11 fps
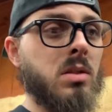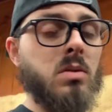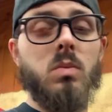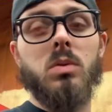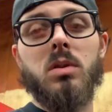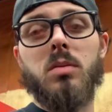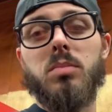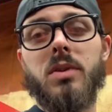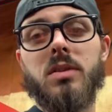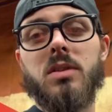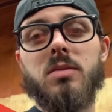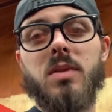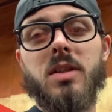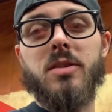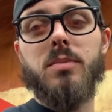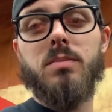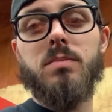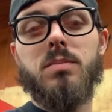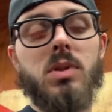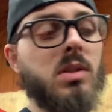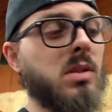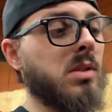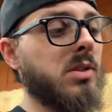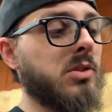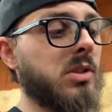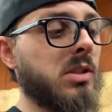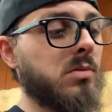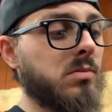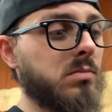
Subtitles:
we're gonna pluck this mock-up engine out,